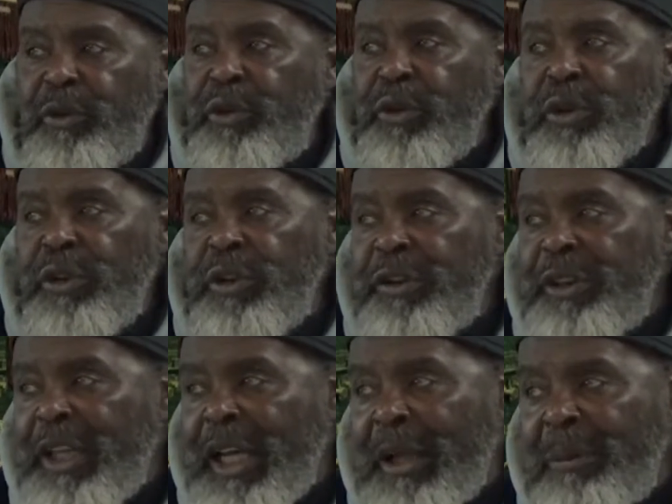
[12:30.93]
during your
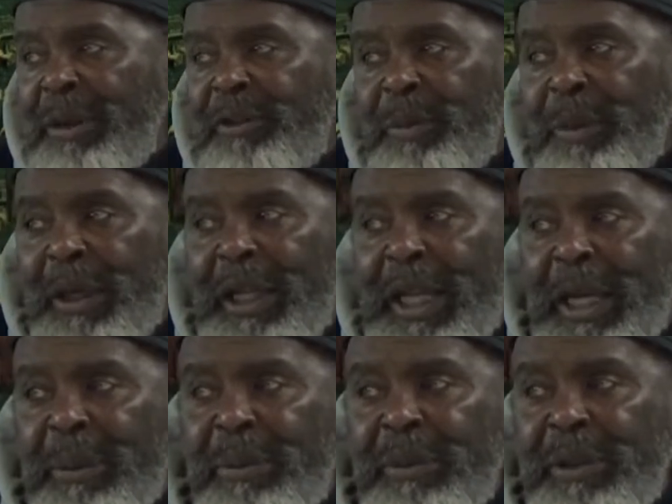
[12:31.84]
time, that's probably
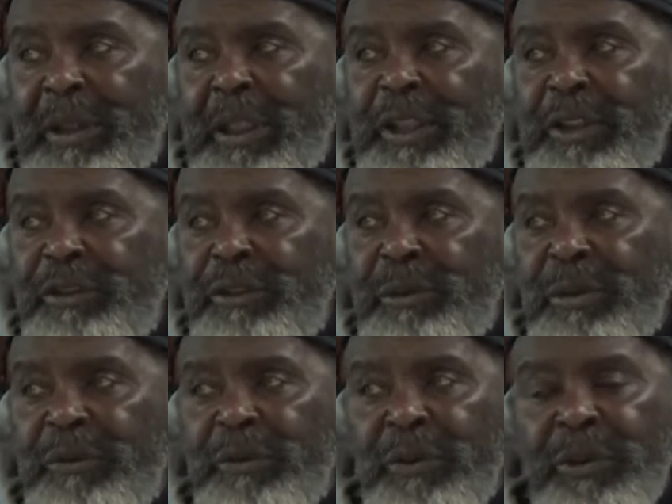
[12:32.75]
happened at least 3
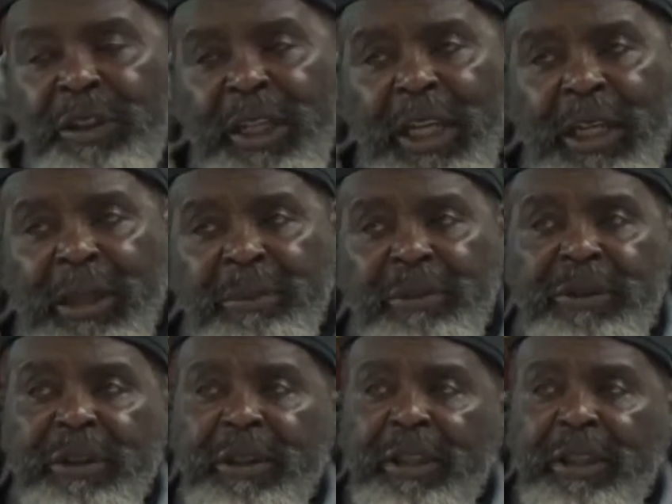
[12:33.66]
or 4 times.